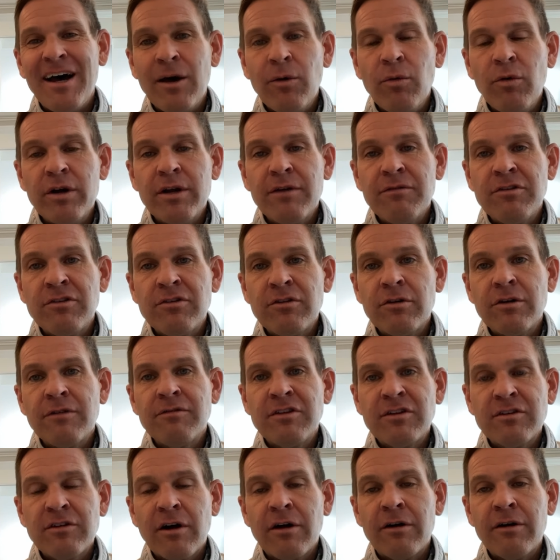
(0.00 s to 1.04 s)
I would have
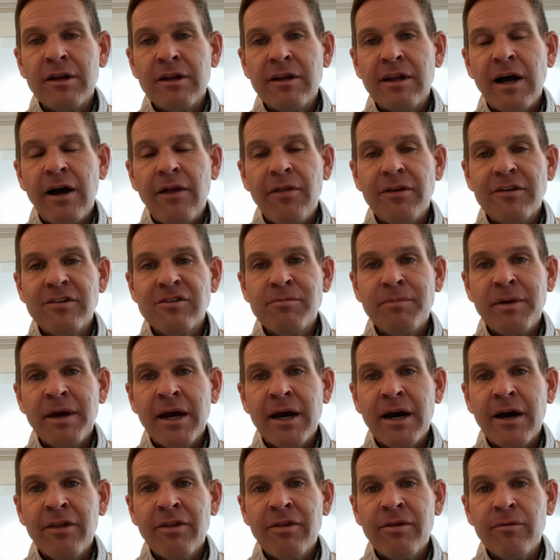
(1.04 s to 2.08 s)
sort of started down this
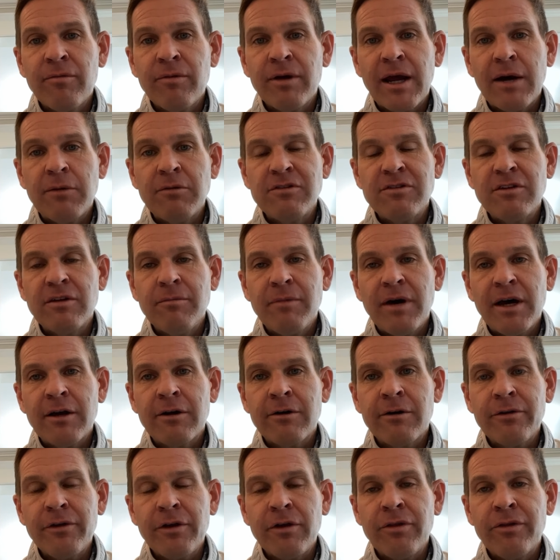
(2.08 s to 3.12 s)
path when I was in
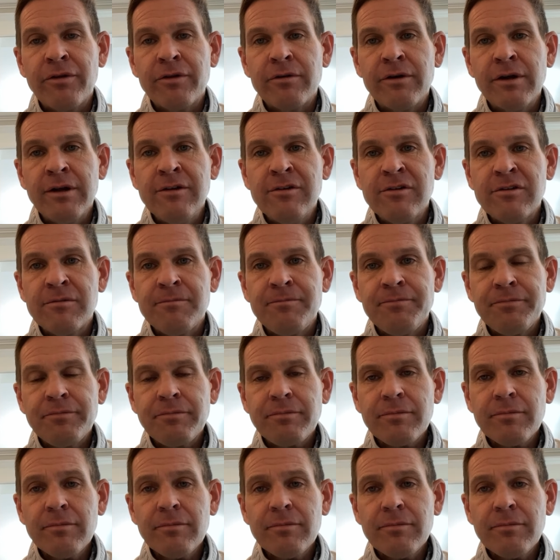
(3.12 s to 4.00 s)
my early 30s.